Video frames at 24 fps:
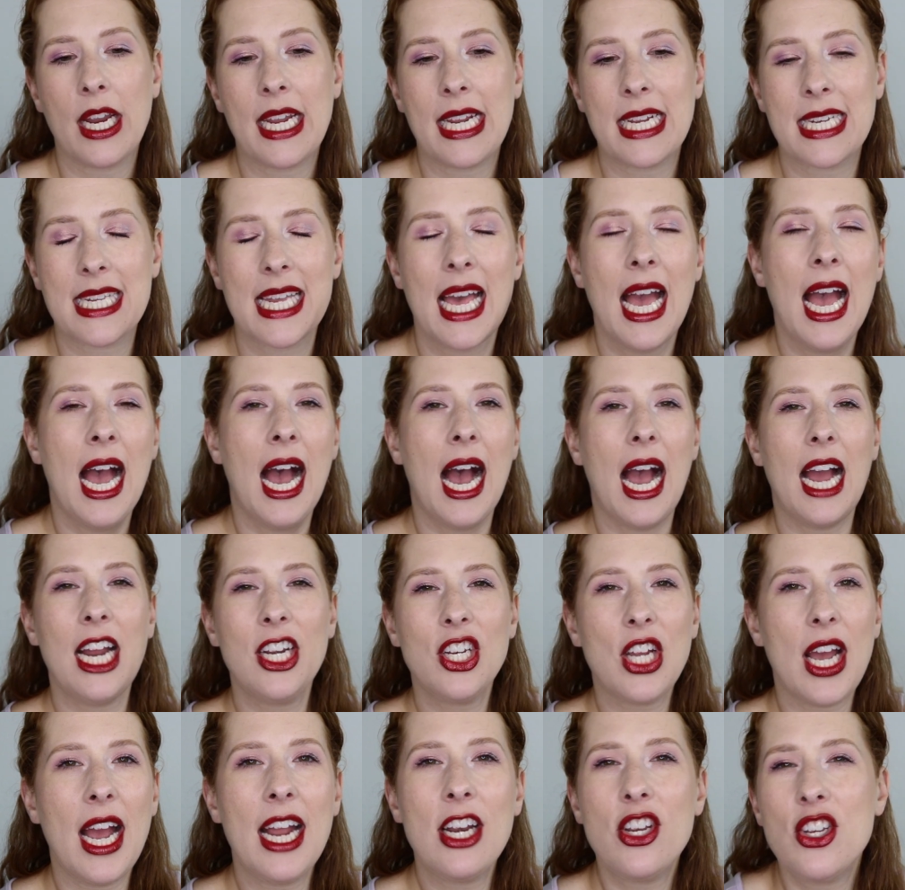and
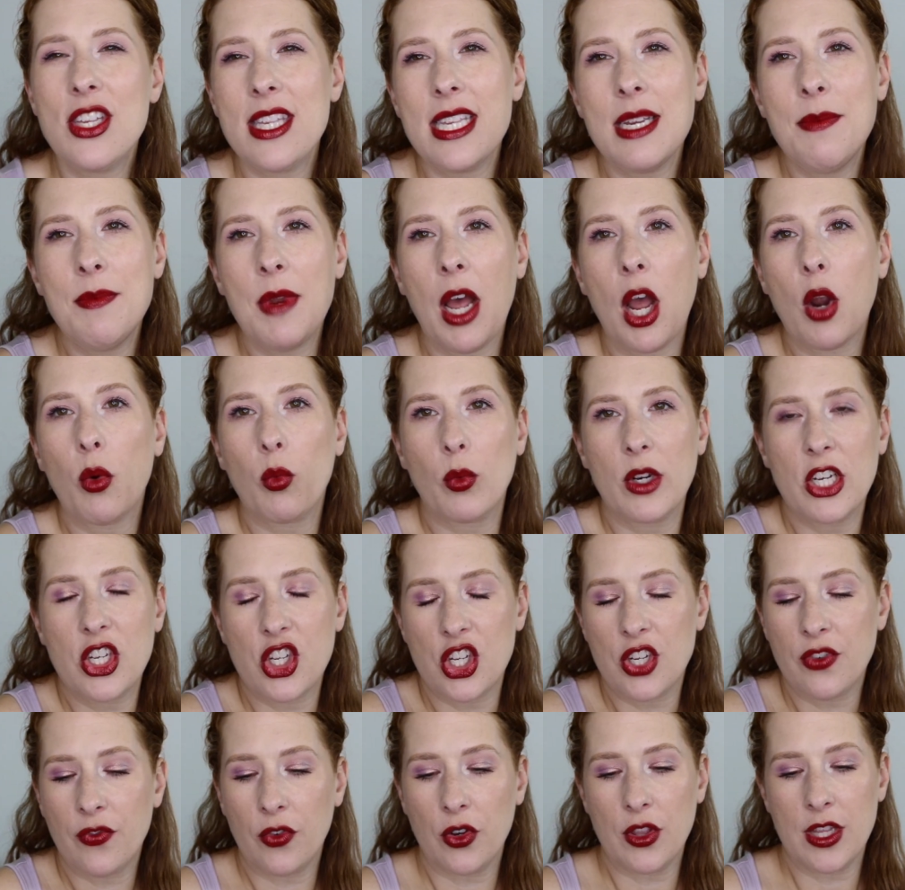I, I just am not
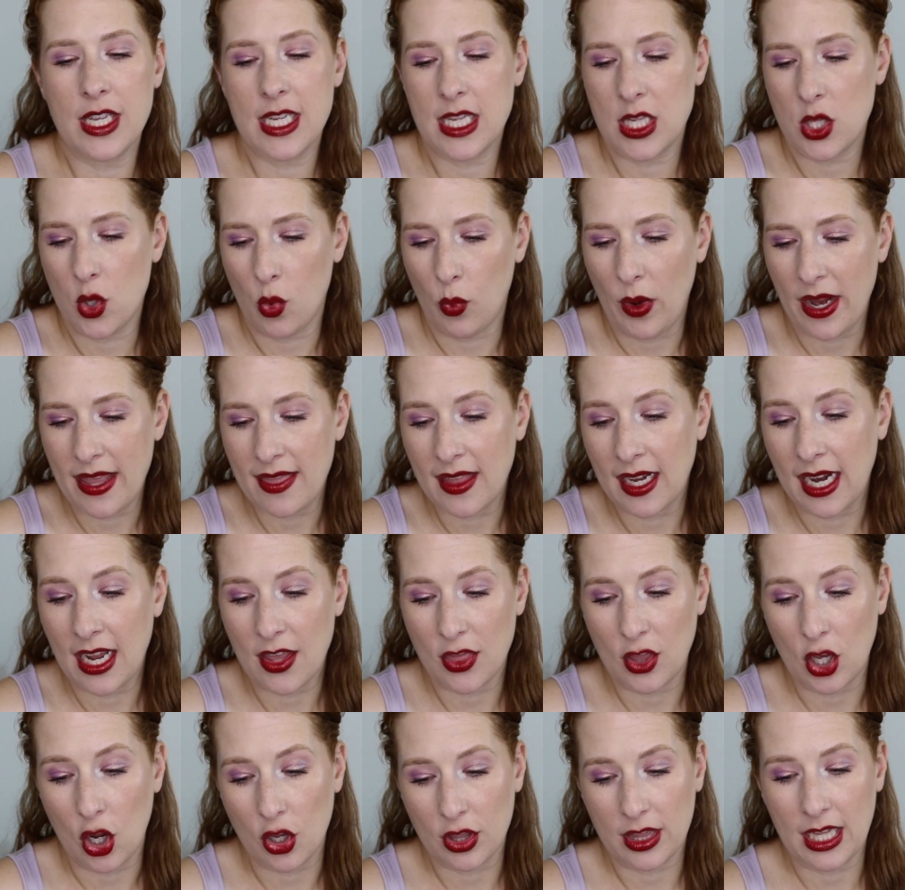reaching for this the way that I
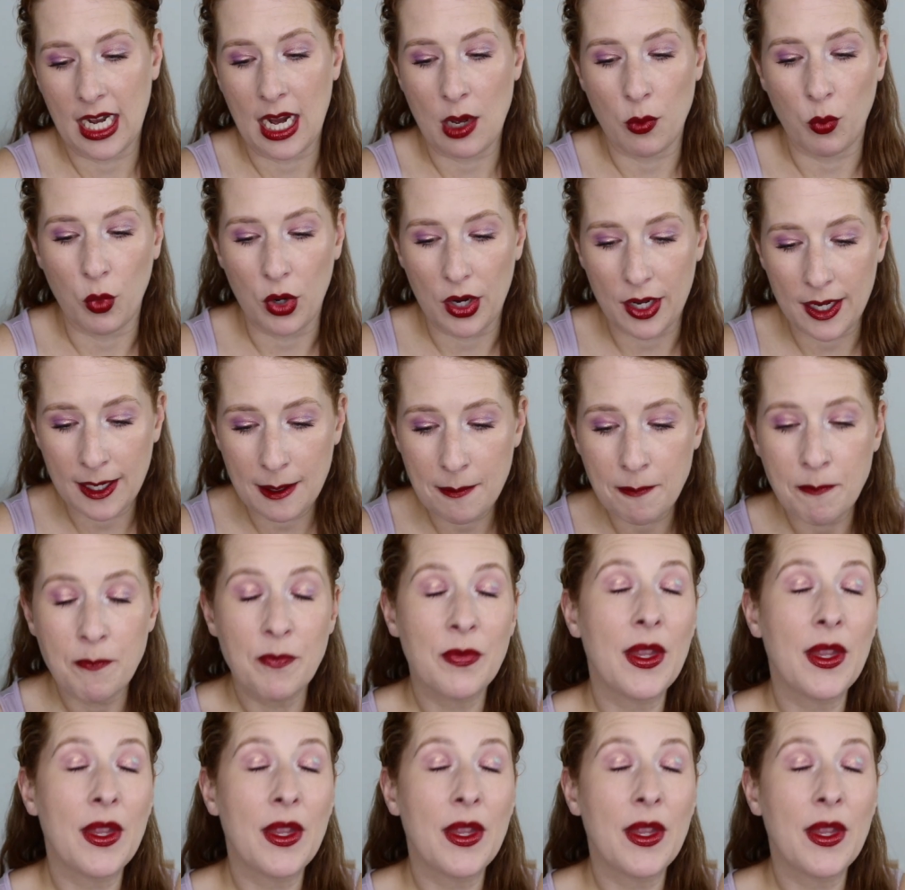thought that I would,